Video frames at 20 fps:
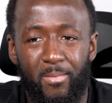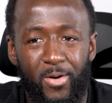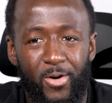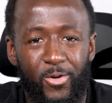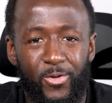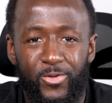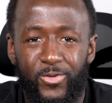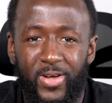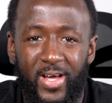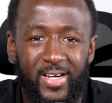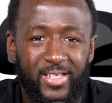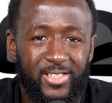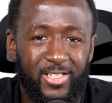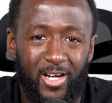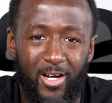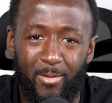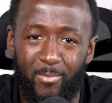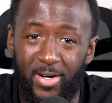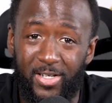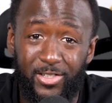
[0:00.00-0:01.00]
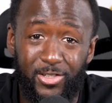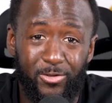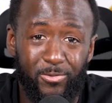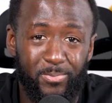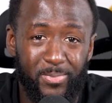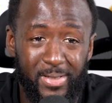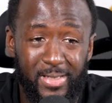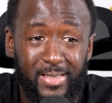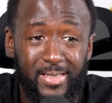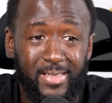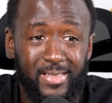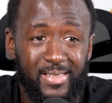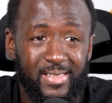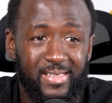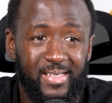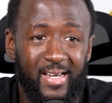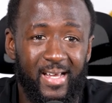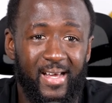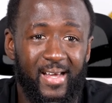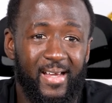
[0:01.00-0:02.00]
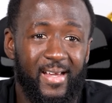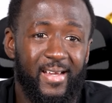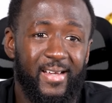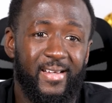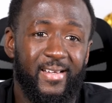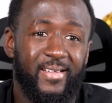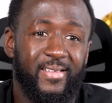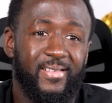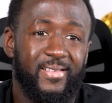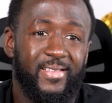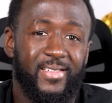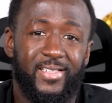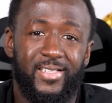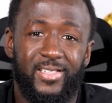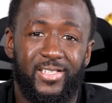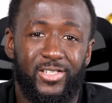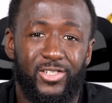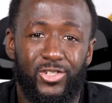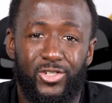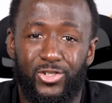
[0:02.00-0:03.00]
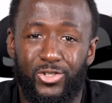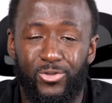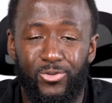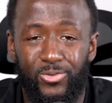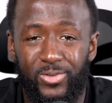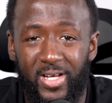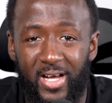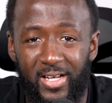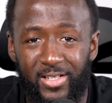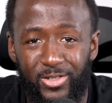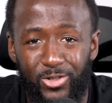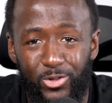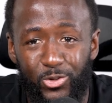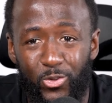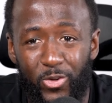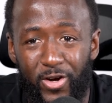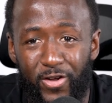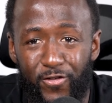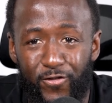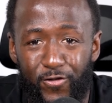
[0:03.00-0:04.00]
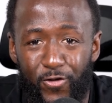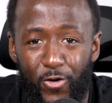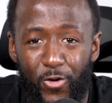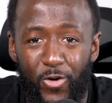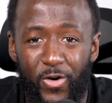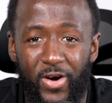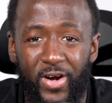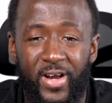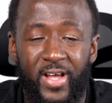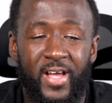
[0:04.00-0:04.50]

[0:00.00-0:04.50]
bro, you got to talk about your business. Like, this is 2024.